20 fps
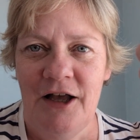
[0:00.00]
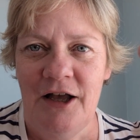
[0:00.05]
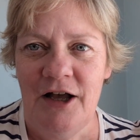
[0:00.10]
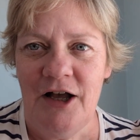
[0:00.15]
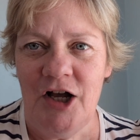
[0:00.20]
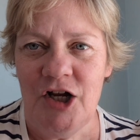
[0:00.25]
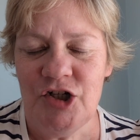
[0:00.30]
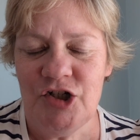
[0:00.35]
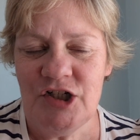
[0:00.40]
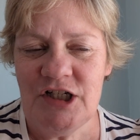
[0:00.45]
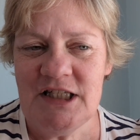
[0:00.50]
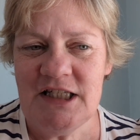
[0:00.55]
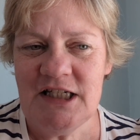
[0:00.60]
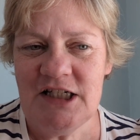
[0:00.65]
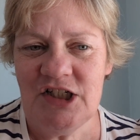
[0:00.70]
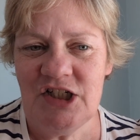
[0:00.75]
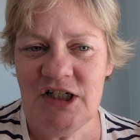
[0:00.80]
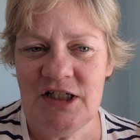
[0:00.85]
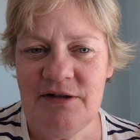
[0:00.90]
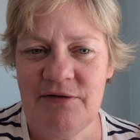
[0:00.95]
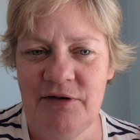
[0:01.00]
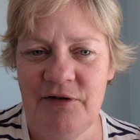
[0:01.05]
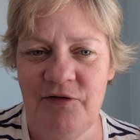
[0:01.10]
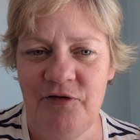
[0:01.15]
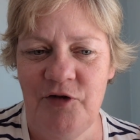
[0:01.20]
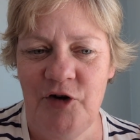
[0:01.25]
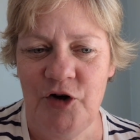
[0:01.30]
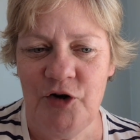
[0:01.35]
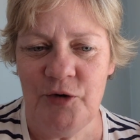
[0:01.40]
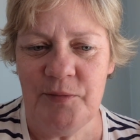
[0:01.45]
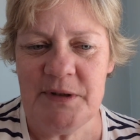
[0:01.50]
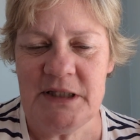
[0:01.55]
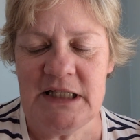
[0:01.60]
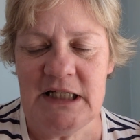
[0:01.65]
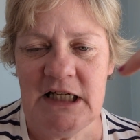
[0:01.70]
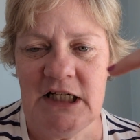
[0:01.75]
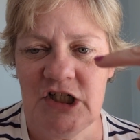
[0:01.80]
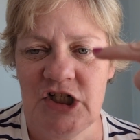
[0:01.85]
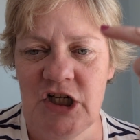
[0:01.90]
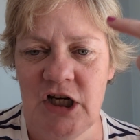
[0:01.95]
100 stitches for the group
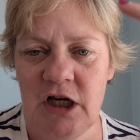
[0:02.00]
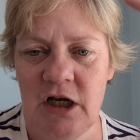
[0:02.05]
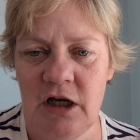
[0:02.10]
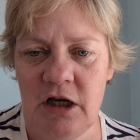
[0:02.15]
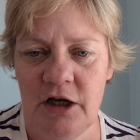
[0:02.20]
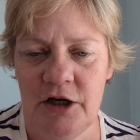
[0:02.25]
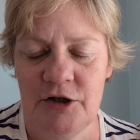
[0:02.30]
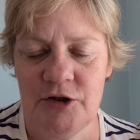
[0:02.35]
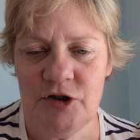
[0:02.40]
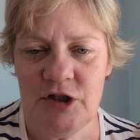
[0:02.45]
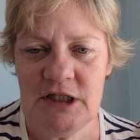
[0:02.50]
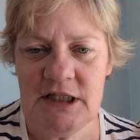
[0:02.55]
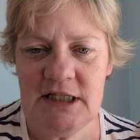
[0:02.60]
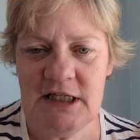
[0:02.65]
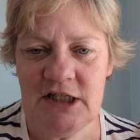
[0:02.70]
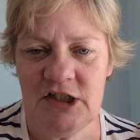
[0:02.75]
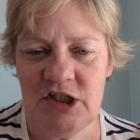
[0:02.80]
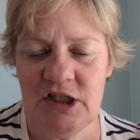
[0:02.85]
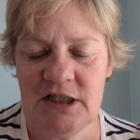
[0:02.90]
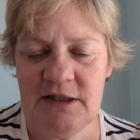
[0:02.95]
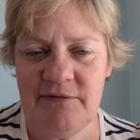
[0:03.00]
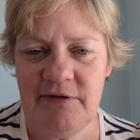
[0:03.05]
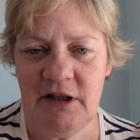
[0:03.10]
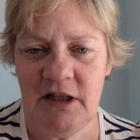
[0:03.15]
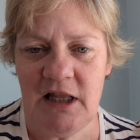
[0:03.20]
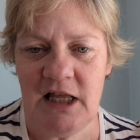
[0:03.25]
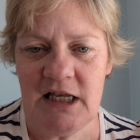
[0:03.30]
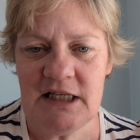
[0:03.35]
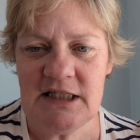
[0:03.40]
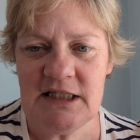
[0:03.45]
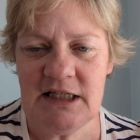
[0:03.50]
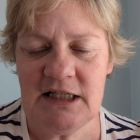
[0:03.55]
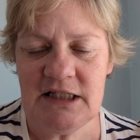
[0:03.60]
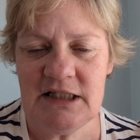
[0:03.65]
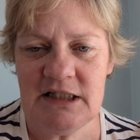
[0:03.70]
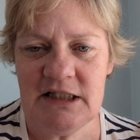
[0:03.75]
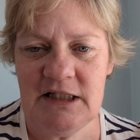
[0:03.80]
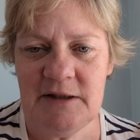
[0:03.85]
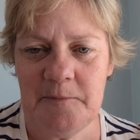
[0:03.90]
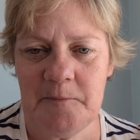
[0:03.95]
stage, 100 stitches for the last
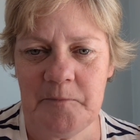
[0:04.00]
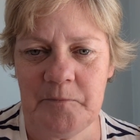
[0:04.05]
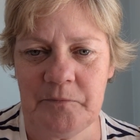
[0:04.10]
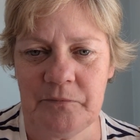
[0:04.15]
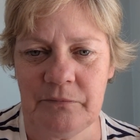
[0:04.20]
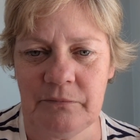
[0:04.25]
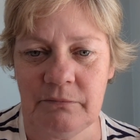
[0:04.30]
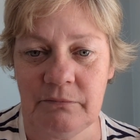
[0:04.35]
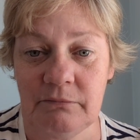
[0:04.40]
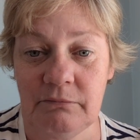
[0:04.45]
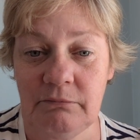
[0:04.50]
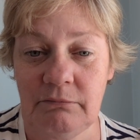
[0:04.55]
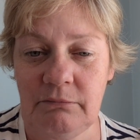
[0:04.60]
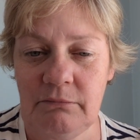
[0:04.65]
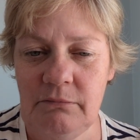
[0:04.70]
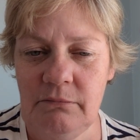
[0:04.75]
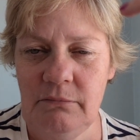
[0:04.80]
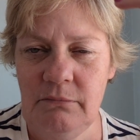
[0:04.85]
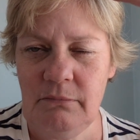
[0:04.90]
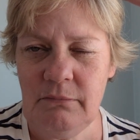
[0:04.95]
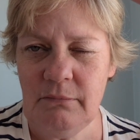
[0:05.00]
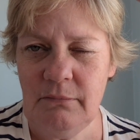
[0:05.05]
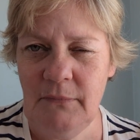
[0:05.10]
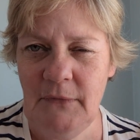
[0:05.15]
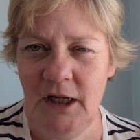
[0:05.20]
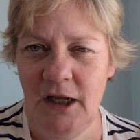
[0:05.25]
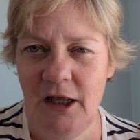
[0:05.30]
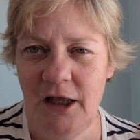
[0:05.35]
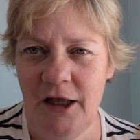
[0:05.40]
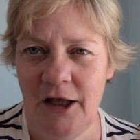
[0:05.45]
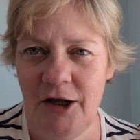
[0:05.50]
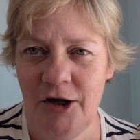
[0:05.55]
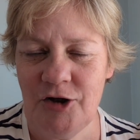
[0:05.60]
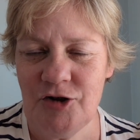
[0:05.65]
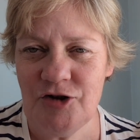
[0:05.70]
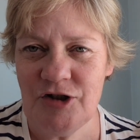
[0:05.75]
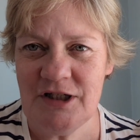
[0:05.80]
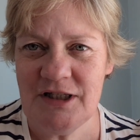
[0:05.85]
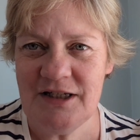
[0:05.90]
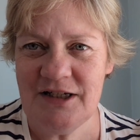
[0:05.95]
16,
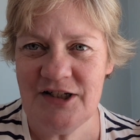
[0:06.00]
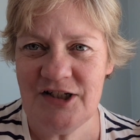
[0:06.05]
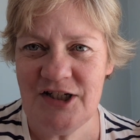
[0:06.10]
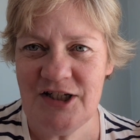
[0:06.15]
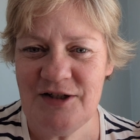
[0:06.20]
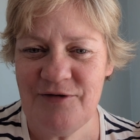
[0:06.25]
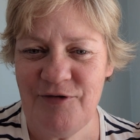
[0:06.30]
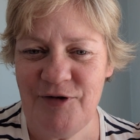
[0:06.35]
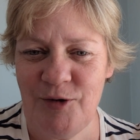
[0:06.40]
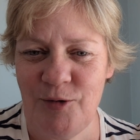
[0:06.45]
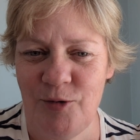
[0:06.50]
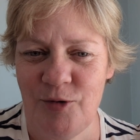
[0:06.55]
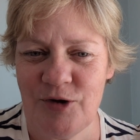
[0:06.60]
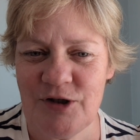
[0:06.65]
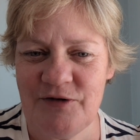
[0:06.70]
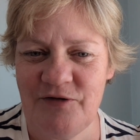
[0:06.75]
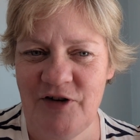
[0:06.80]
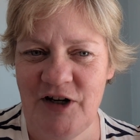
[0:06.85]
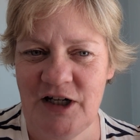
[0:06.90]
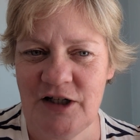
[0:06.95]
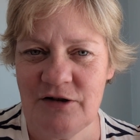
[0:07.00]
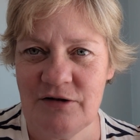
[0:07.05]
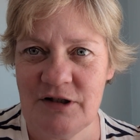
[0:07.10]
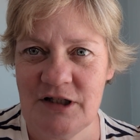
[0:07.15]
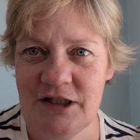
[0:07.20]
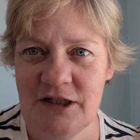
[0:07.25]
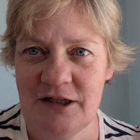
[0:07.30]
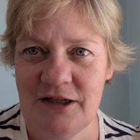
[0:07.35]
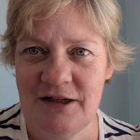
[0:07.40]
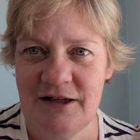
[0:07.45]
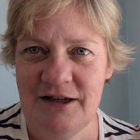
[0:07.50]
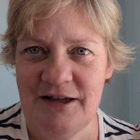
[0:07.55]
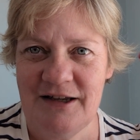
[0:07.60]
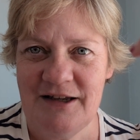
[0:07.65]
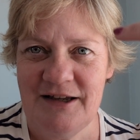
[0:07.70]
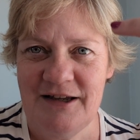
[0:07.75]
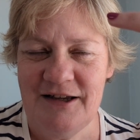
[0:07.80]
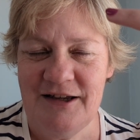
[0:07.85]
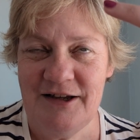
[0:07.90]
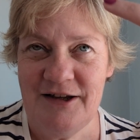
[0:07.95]
100 stitches for the quarterfinals,
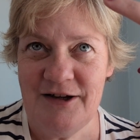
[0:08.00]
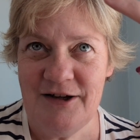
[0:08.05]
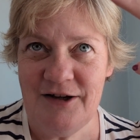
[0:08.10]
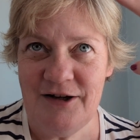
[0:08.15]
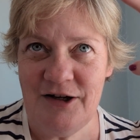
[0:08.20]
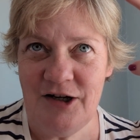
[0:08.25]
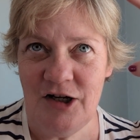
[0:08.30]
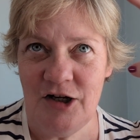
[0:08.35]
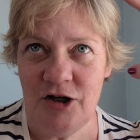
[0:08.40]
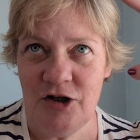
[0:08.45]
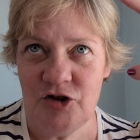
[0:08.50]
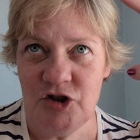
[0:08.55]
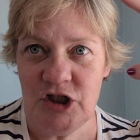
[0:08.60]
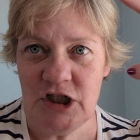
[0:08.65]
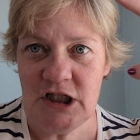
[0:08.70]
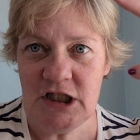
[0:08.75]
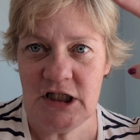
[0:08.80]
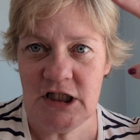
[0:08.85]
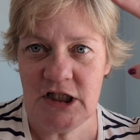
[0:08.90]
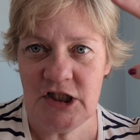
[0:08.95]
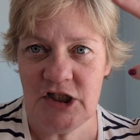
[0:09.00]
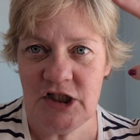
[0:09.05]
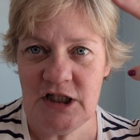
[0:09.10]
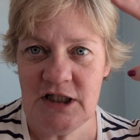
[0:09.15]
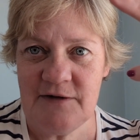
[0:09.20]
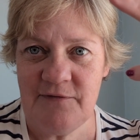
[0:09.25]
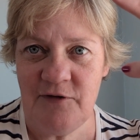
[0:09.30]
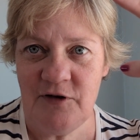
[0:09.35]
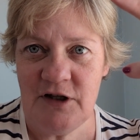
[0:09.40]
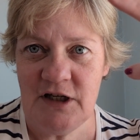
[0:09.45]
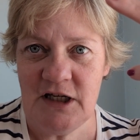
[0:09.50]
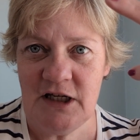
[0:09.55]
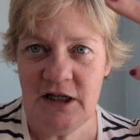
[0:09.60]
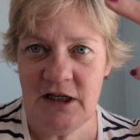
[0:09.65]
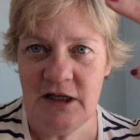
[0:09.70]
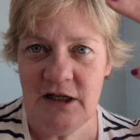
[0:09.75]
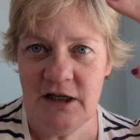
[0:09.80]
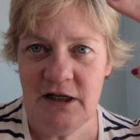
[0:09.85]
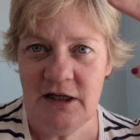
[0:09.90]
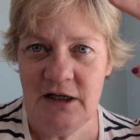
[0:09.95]
100 stitches for the
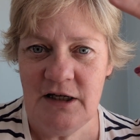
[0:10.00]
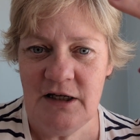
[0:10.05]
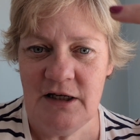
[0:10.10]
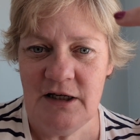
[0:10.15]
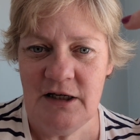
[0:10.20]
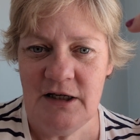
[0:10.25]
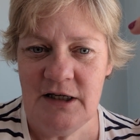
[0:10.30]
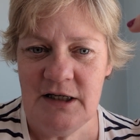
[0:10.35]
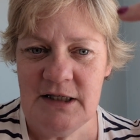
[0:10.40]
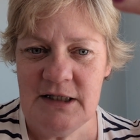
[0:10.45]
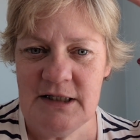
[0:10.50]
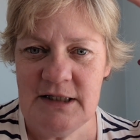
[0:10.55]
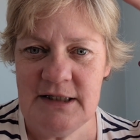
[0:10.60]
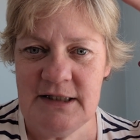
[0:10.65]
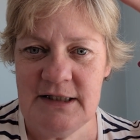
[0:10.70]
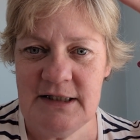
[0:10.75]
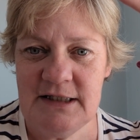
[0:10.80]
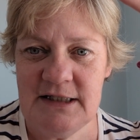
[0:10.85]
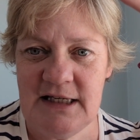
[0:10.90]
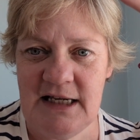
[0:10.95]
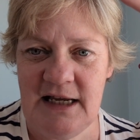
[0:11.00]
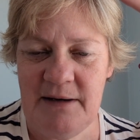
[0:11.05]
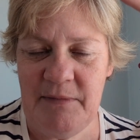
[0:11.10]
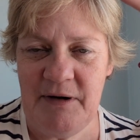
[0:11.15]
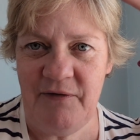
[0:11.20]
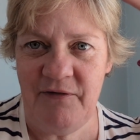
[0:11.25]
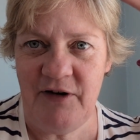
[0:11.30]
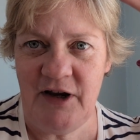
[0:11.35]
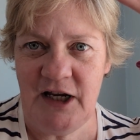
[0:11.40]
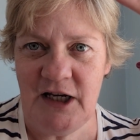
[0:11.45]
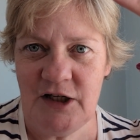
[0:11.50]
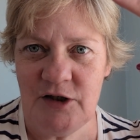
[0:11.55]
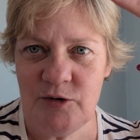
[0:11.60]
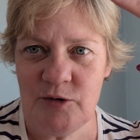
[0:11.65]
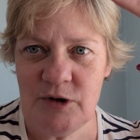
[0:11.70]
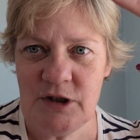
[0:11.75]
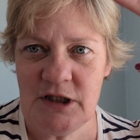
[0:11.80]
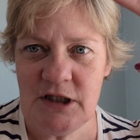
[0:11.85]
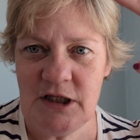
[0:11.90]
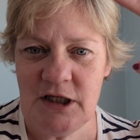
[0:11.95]
semi-finals,